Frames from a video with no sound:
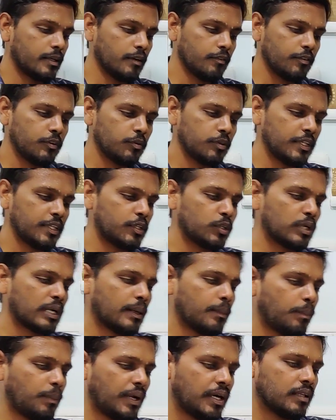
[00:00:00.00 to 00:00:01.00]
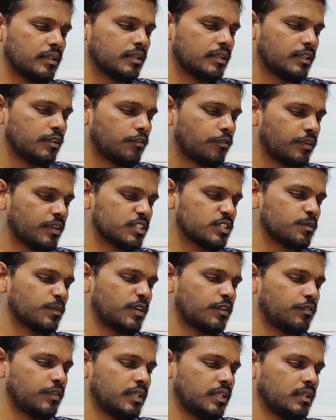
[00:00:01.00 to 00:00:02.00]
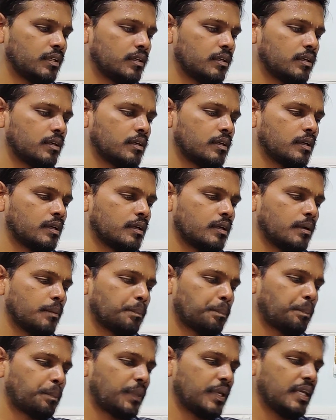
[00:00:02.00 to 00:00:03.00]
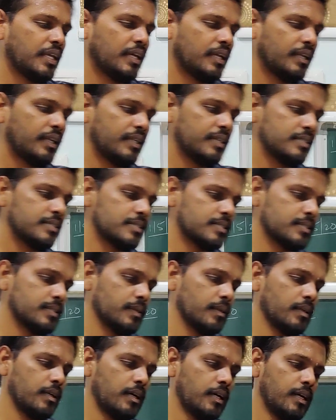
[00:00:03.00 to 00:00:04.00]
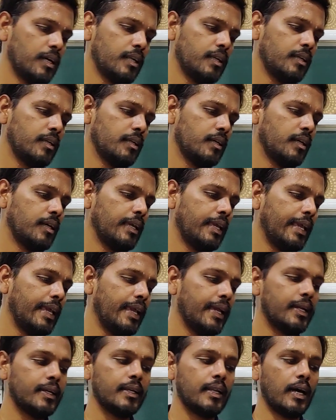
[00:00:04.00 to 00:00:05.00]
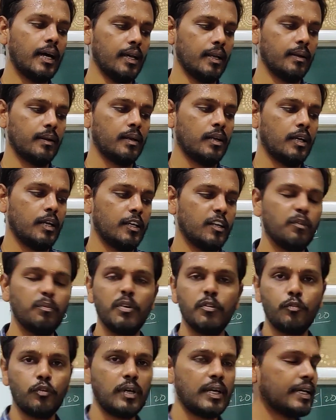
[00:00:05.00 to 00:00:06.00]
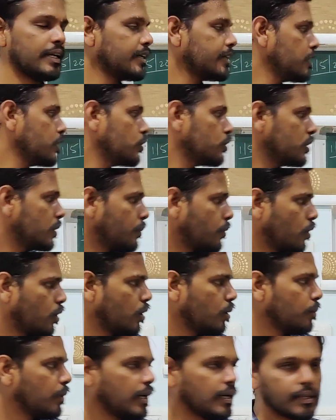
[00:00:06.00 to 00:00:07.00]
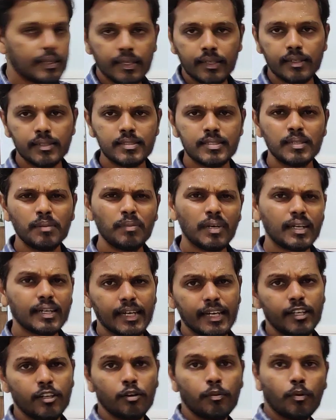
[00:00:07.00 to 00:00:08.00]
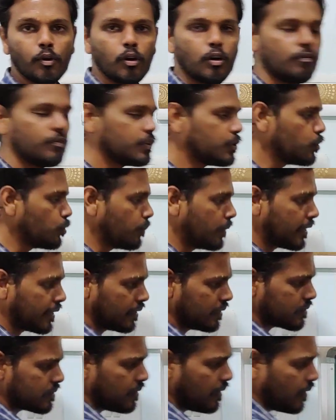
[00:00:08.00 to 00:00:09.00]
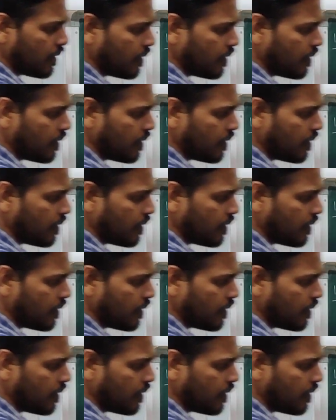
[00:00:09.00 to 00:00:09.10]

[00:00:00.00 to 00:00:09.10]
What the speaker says: Now you need to compare the difference between P and S and A and R. Now before I get into the problem, I will take a similar kind of problem with numericals.